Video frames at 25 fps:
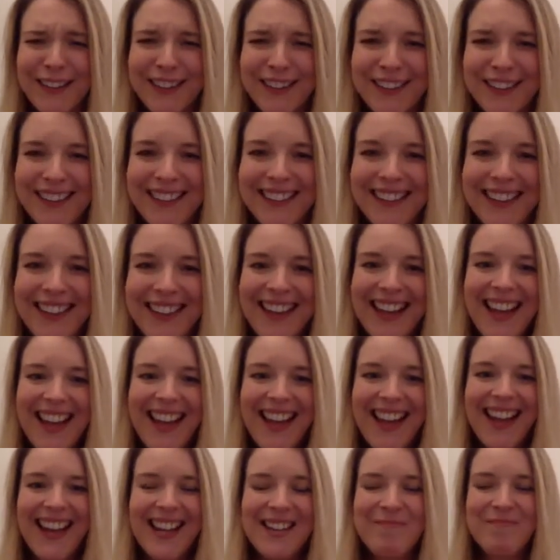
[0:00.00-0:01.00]

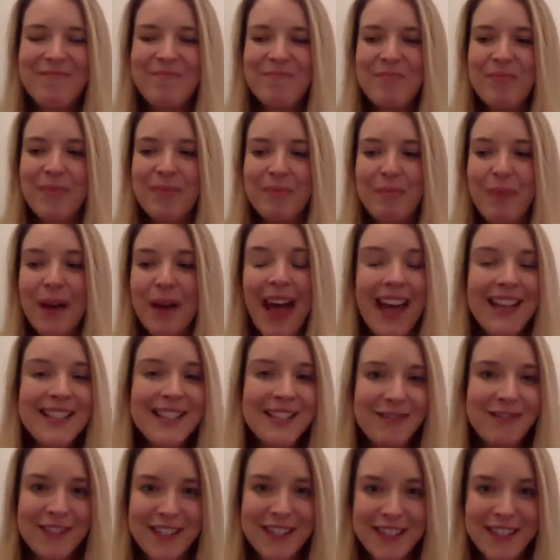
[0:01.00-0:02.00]
but
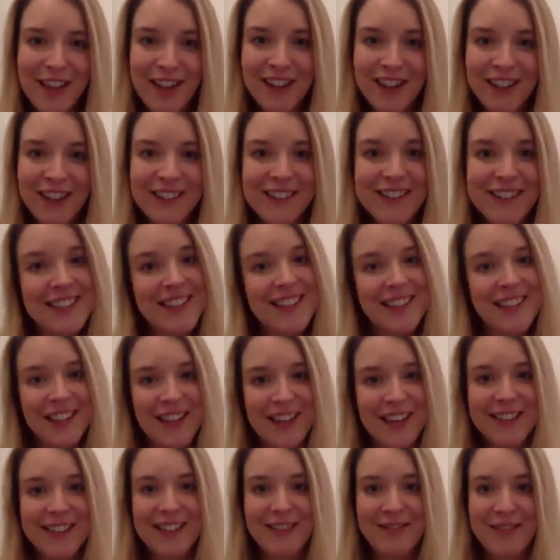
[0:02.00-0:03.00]
as a result, the
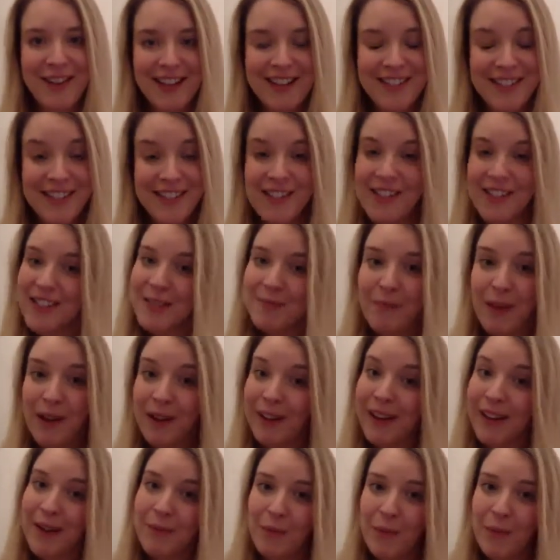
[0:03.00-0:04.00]
girls have had to just
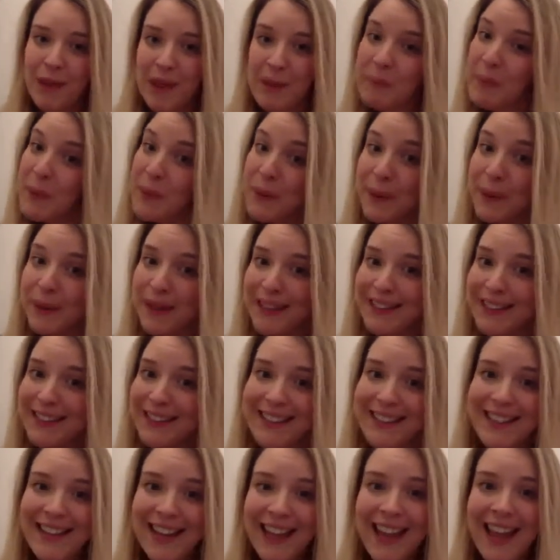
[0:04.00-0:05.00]
muck in with the
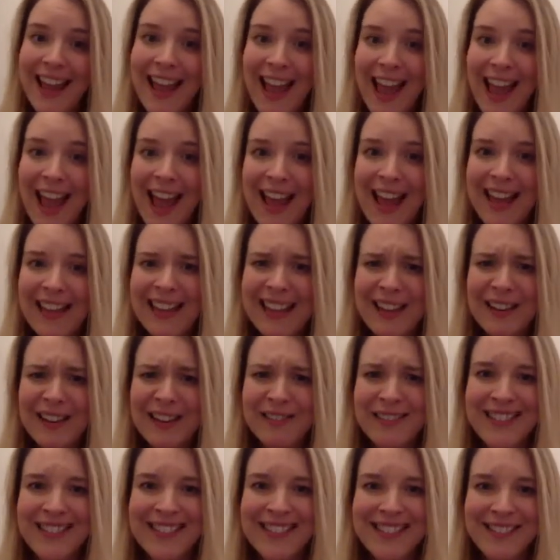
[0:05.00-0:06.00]
boys, and
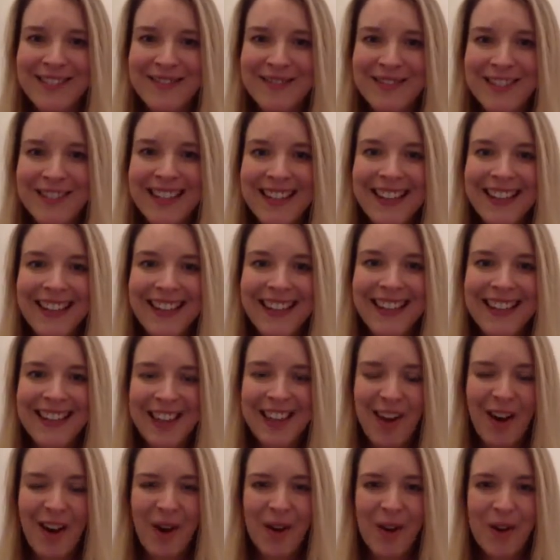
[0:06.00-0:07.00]
there isn't really
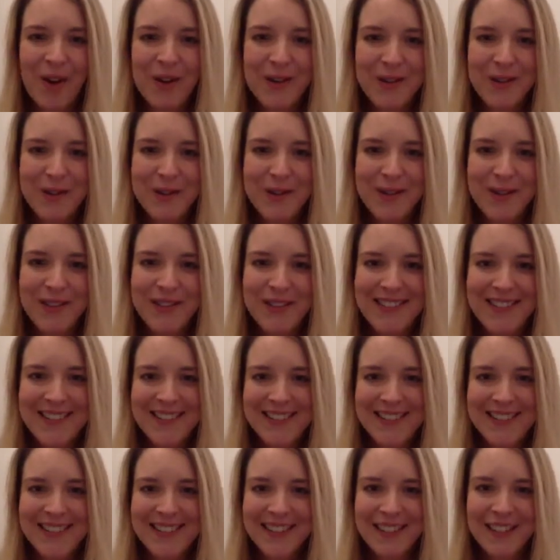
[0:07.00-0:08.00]
the whole
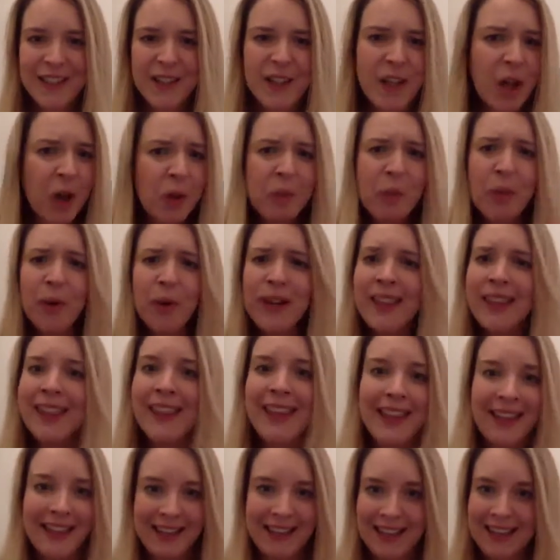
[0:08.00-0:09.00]
girl-boy
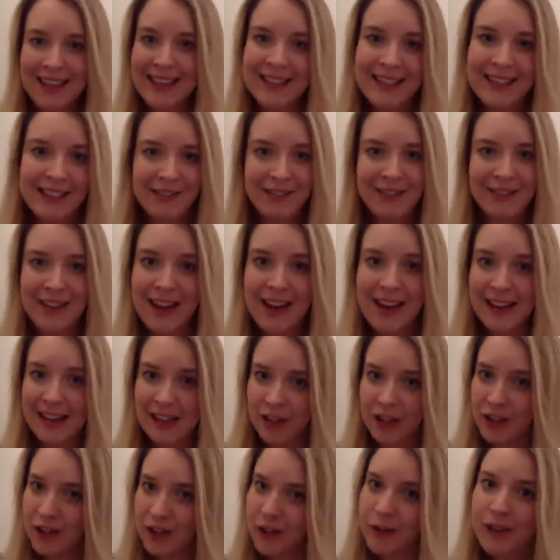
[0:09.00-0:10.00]
thing isn't an
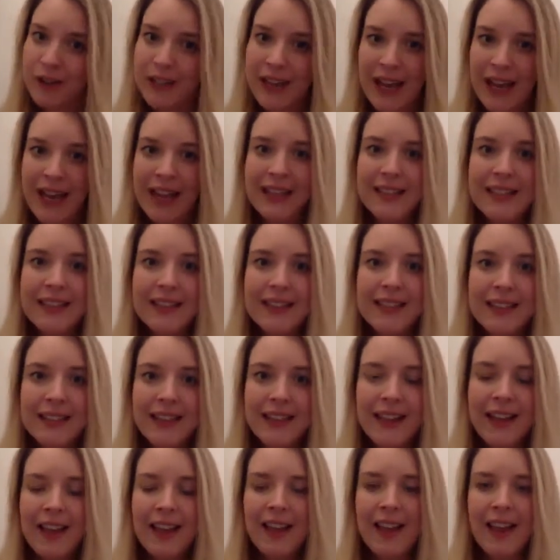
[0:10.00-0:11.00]
issue yet.
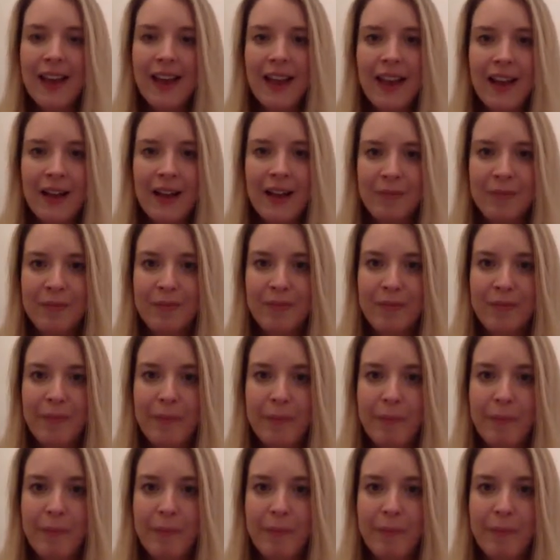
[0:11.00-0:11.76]
Um,